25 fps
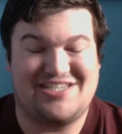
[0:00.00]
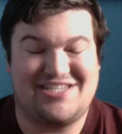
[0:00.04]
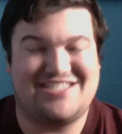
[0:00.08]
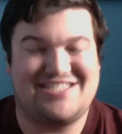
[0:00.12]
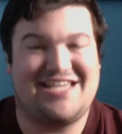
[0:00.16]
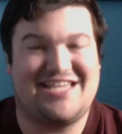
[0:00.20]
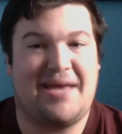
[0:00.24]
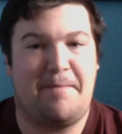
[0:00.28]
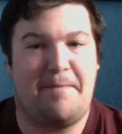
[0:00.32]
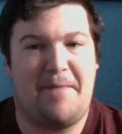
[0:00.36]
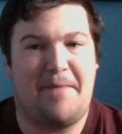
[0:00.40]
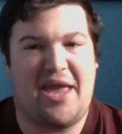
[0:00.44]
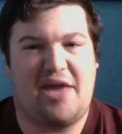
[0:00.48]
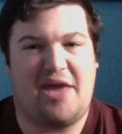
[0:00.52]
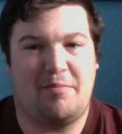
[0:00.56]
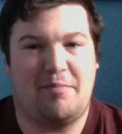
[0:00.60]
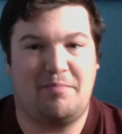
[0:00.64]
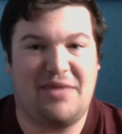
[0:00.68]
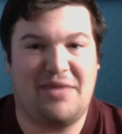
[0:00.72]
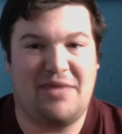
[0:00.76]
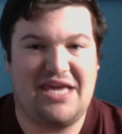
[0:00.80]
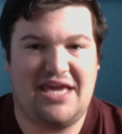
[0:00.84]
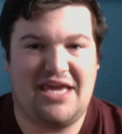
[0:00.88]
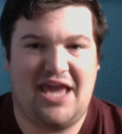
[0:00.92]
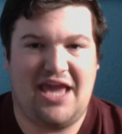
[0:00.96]
Does that make
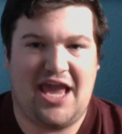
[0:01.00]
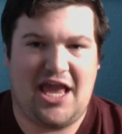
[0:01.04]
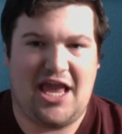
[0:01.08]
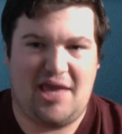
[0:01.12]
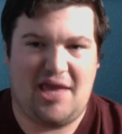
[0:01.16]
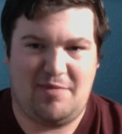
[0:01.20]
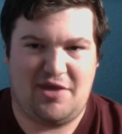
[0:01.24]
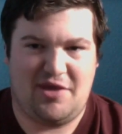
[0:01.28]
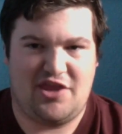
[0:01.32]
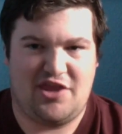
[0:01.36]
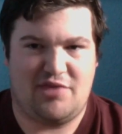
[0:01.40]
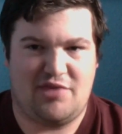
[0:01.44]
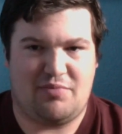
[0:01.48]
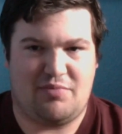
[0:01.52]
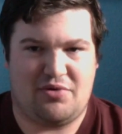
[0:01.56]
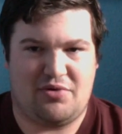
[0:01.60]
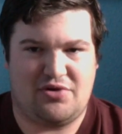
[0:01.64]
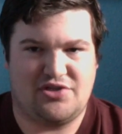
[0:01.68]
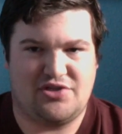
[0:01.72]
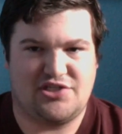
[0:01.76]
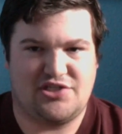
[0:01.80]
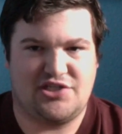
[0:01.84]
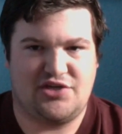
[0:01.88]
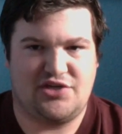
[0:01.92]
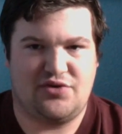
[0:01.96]
me, Amy, the
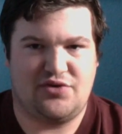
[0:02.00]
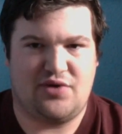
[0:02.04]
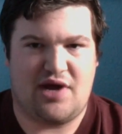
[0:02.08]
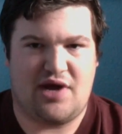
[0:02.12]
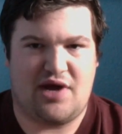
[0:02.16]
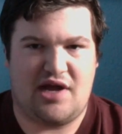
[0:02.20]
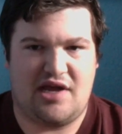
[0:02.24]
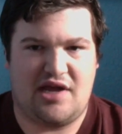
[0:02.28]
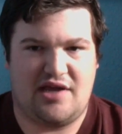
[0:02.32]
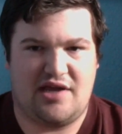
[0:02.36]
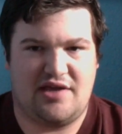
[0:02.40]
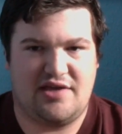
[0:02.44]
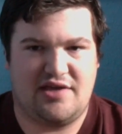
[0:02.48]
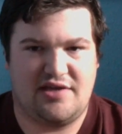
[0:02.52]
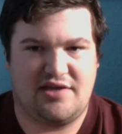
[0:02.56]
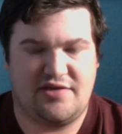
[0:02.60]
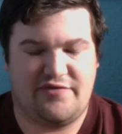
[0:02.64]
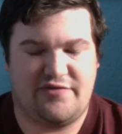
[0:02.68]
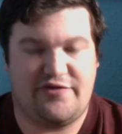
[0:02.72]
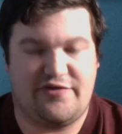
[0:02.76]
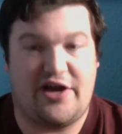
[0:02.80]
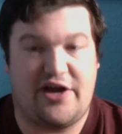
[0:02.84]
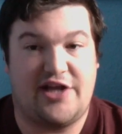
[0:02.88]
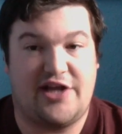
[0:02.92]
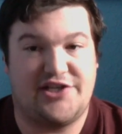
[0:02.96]
person who I
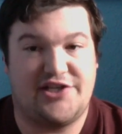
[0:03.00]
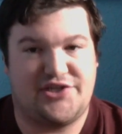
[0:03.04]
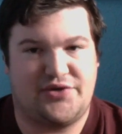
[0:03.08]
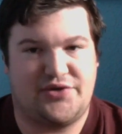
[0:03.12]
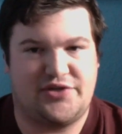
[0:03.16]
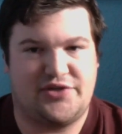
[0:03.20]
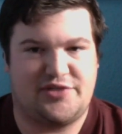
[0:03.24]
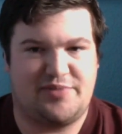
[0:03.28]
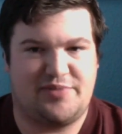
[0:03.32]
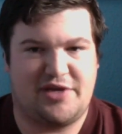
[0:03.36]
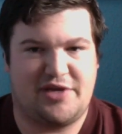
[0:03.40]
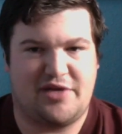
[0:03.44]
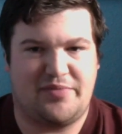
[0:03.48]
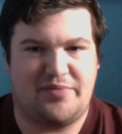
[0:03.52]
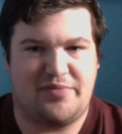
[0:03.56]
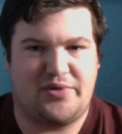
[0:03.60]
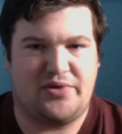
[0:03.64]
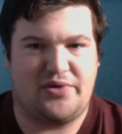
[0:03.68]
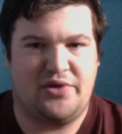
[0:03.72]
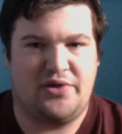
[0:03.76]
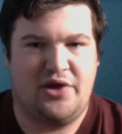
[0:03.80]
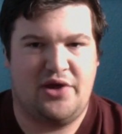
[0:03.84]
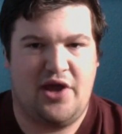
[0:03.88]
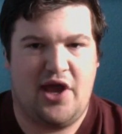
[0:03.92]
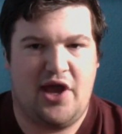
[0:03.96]
find so
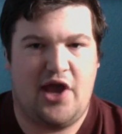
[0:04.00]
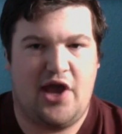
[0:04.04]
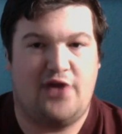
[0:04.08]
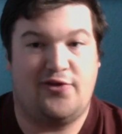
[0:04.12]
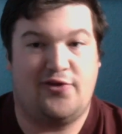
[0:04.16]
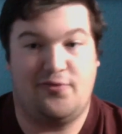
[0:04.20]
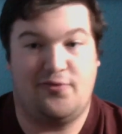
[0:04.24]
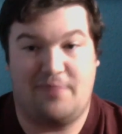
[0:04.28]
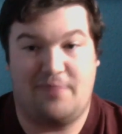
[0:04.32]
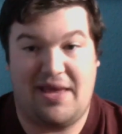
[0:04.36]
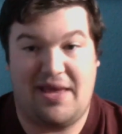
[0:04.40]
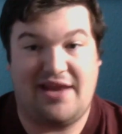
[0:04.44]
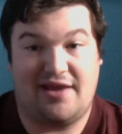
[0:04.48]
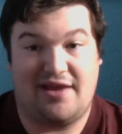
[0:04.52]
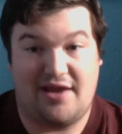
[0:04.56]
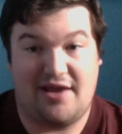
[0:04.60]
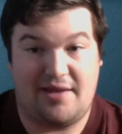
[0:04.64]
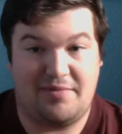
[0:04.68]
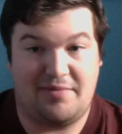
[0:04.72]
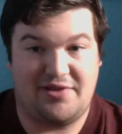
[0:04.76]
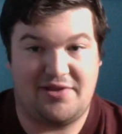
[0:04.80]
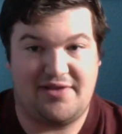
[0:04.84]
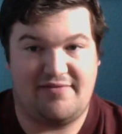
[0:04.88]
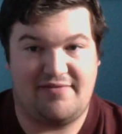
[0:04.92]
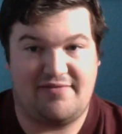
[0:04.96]
despicable, and who many, I
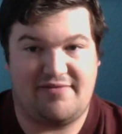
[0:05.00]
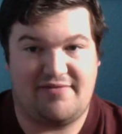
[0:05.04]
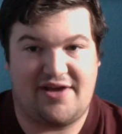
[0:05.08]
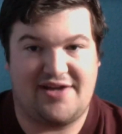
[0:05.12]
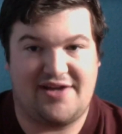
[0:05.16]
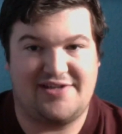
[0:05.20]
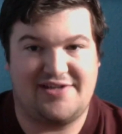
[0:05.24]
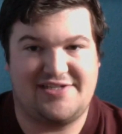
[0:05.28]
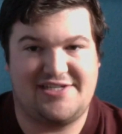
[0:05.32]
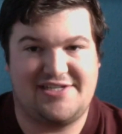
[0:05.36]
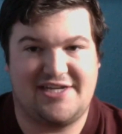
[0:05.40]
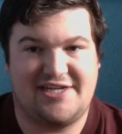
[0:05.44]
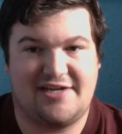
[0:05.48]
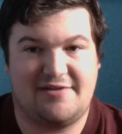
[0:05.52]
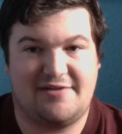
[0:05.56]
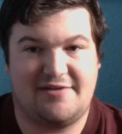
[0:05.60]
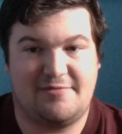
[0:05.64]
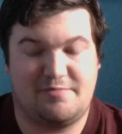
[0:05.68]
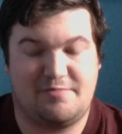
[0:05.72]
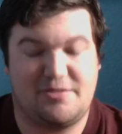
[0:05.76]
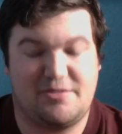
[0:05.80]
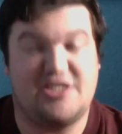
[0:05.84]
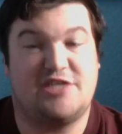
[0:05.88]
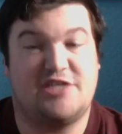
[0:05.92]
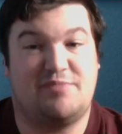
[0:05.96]
believe, find
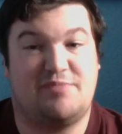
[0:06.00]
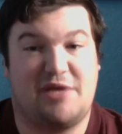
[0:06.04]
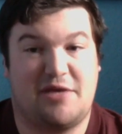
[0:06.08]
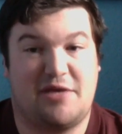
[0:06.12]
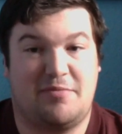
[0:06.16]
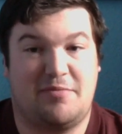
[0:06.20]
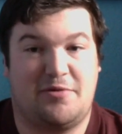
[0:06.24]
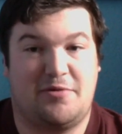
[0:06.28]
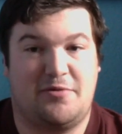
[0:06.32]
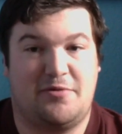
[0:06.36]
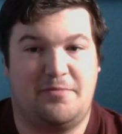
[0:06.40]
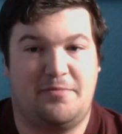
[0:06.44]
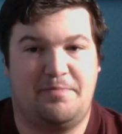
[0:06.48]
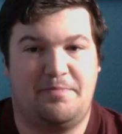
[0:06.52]
despicable?